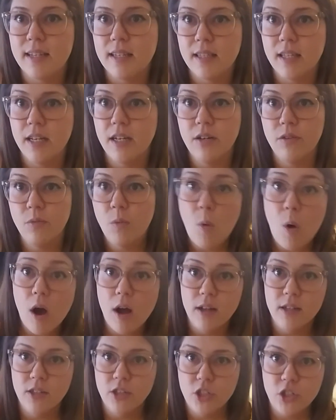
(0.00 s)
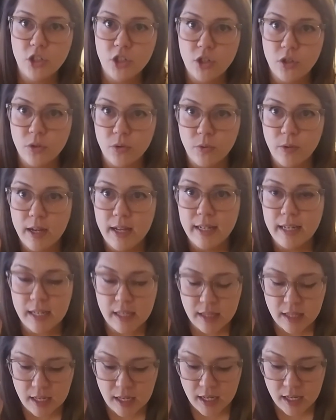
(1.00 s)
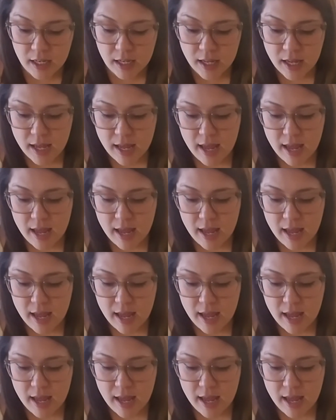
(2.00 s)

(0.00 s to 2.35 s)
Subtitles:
They didn't want to do anything.